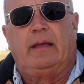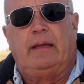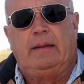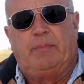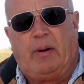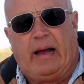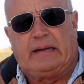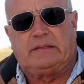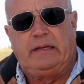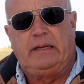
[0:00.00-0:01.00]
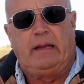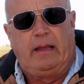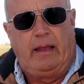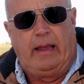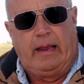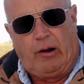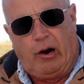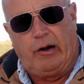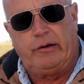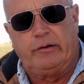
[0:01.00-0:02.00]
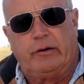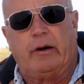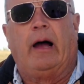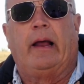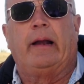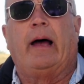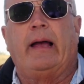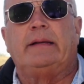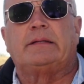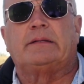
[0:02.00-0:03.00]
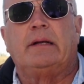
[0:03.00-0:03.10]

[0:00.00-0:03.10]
epoxy and hardener on ice.